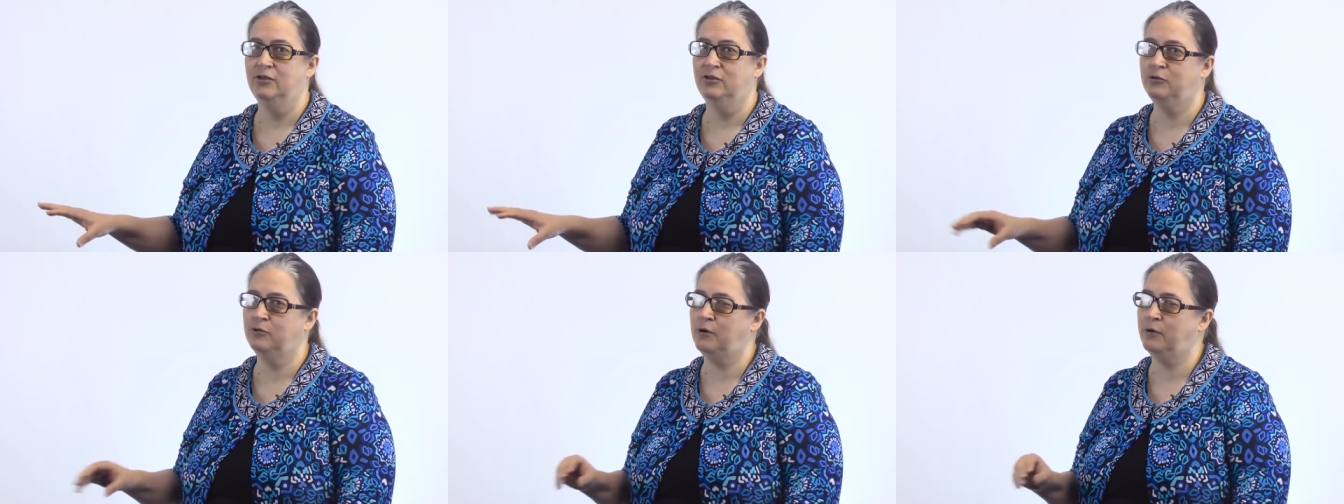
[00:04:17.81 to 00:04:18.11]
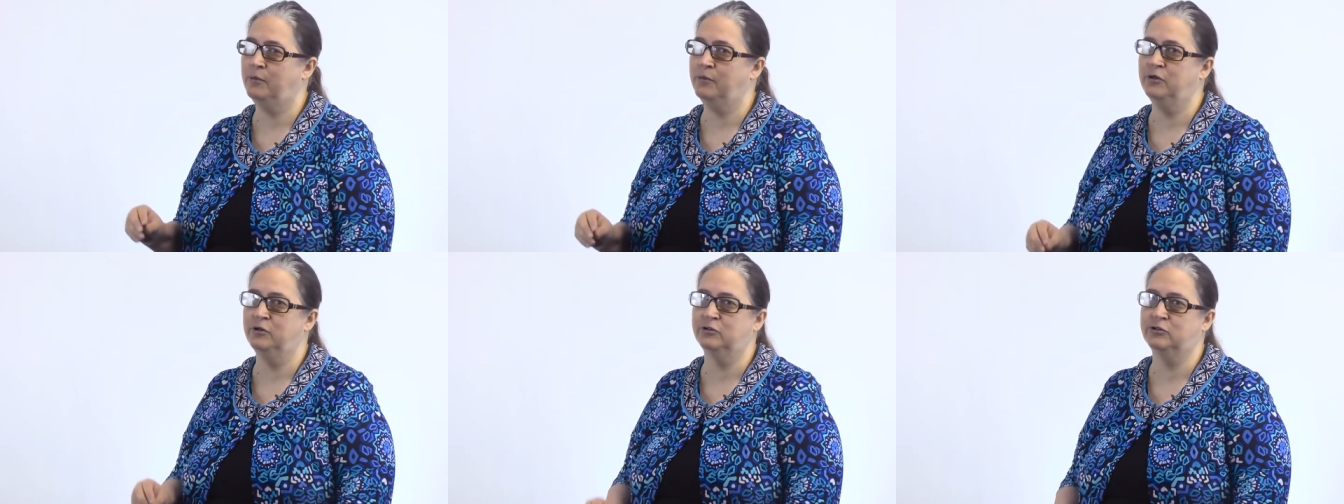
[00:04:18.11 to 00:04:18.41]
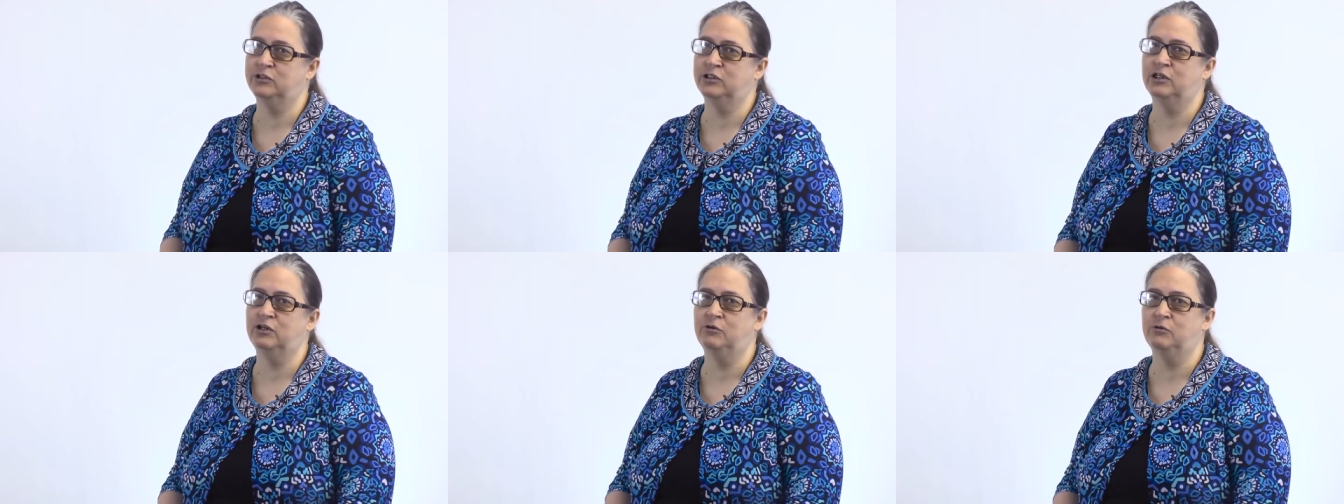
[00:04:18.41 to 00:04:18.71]
throughout my
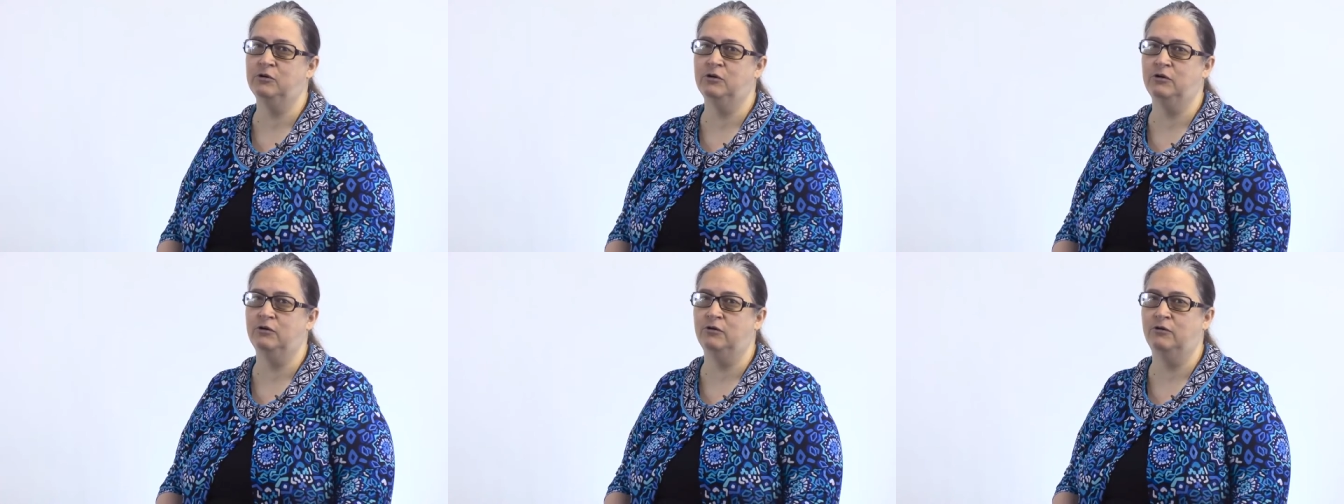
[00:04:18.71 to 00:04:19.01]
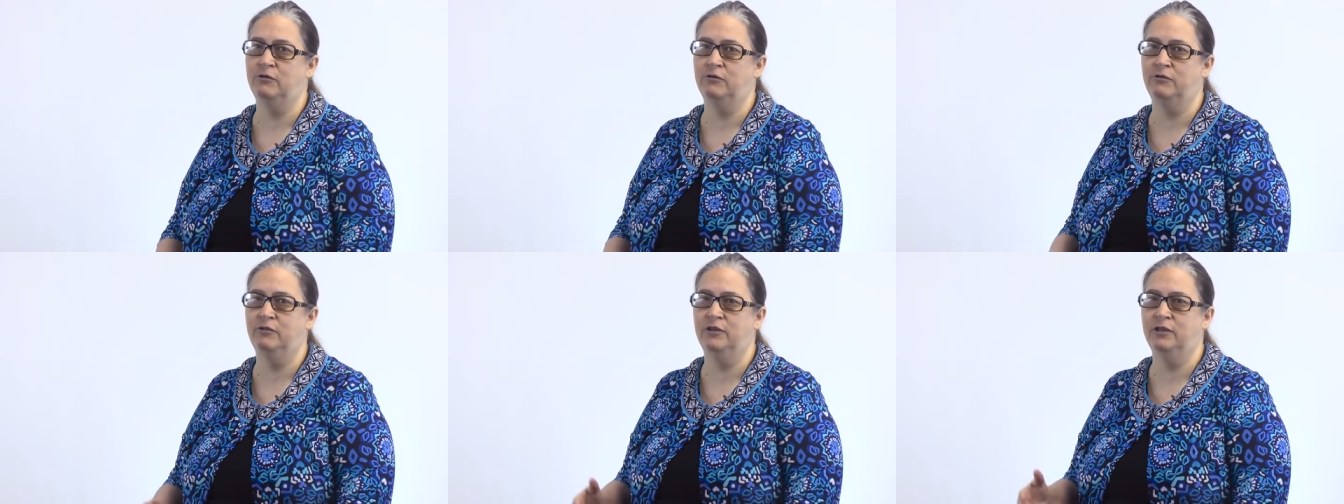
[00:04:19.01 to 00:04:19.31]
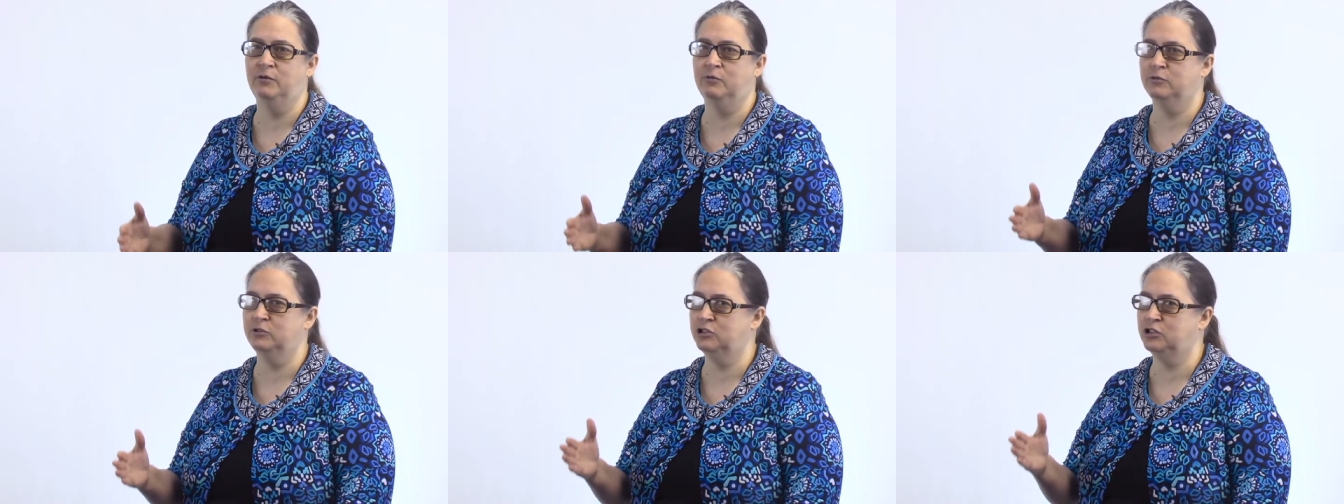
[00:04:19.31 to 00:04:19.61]
nursing career
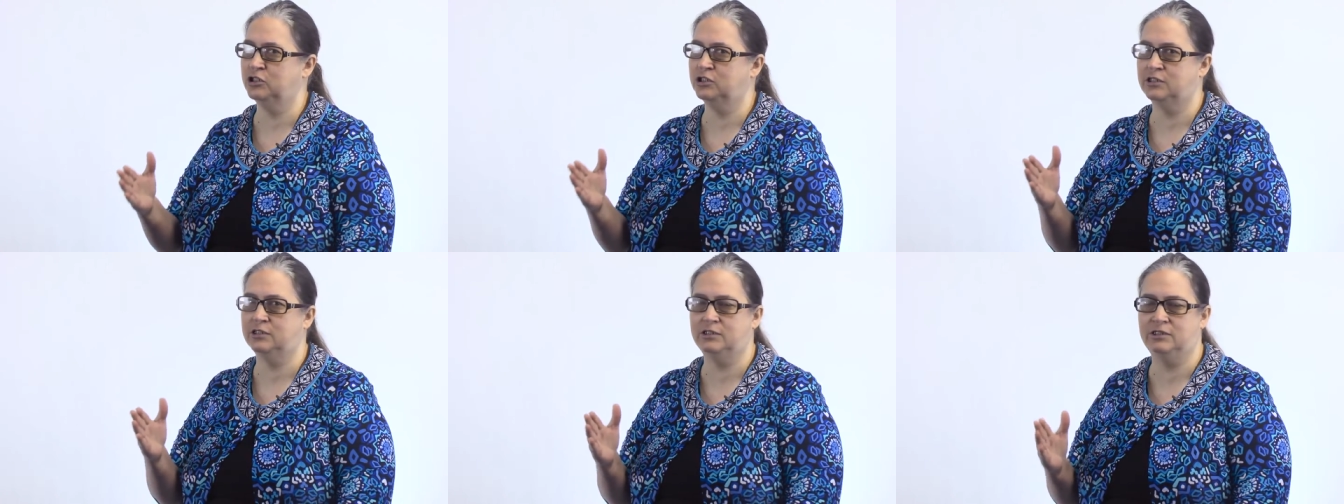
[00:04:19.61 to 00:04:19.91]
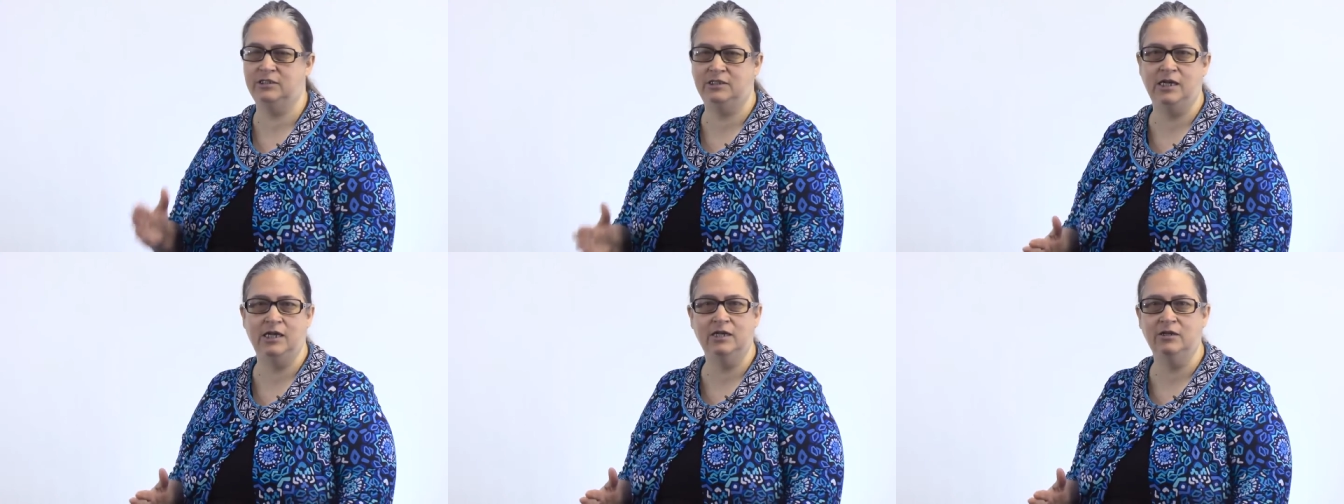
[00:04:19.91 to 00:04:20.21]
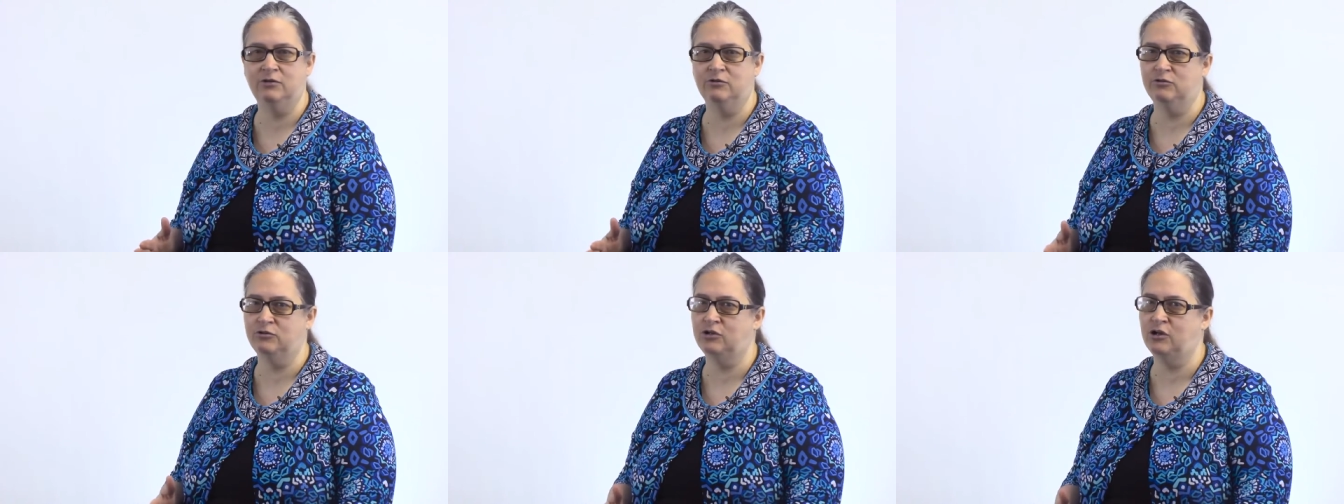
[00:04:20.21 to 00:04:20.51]
that were just
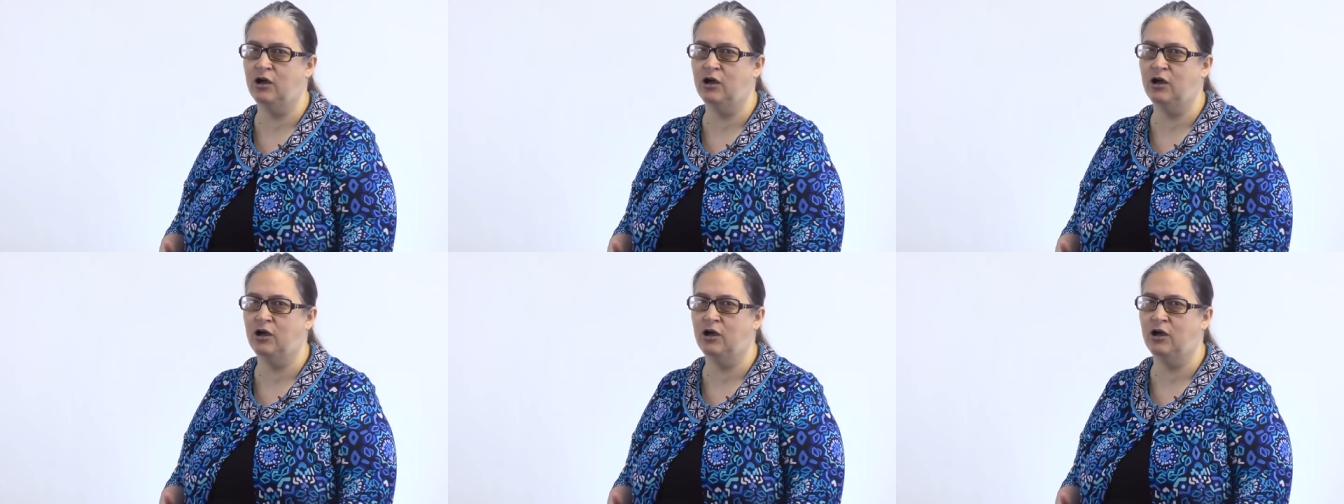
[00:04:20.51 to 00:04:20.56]
standard,